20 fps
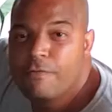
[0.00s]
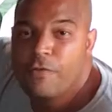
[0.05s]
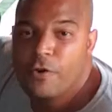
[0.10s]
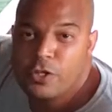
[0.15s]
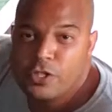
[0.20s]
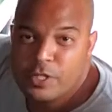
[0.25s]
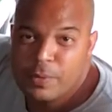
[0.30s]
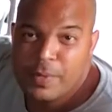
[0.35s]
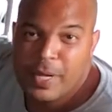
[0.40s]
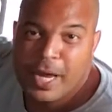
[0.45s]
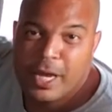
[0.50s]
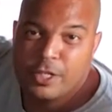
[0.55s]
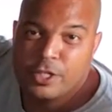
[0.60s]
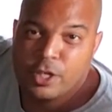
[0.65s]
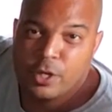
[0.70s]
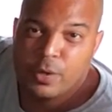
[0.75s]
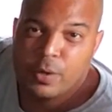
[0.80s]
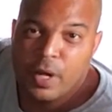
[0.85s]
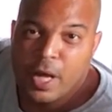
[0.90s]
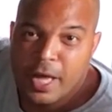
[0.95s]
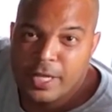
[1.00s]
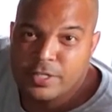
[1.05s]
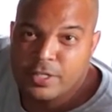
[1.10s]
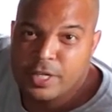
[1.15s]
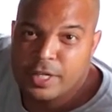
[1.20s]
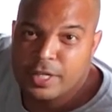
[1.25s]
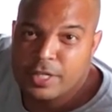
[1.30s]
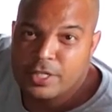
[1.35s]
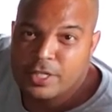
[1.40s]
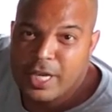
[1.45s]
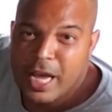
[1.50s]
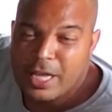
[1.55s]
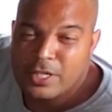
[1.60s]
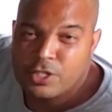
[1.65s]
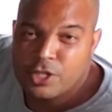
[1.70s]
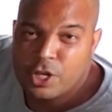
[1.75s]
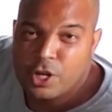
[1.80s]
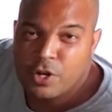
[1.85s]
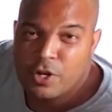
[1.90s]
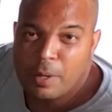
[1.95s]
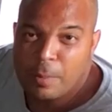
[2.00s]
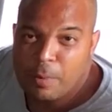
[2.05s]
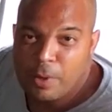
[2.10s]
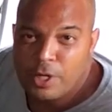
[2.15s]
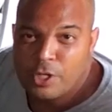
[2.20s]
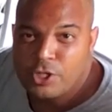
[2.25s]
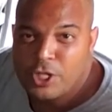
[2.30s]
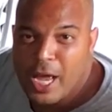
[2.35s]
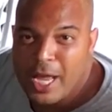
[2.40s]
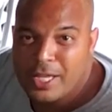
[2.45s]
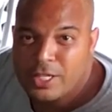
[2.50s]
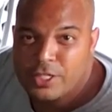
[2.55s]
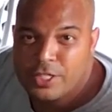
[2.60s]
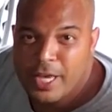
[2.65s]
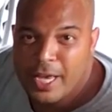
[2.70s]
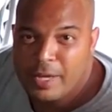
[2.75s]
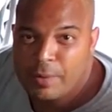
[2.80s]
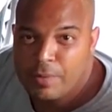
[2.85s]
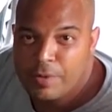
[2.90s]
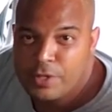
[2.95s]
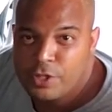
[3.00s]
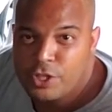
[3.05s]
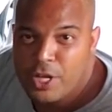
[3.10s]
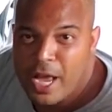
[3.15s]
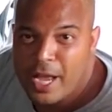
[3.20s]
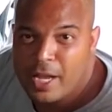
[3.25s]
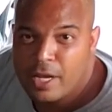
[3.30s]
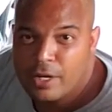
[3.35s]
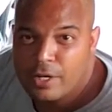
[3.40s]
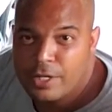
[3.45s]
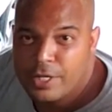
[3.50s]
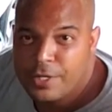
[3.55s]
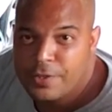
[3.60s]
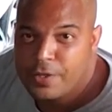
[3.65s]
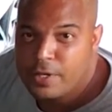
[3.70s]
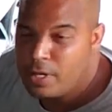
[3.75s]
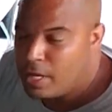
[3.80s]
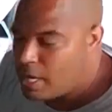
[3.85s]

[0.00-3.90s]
First thing we got to do is get this guy secured up on a jack stand with the jack underneath it,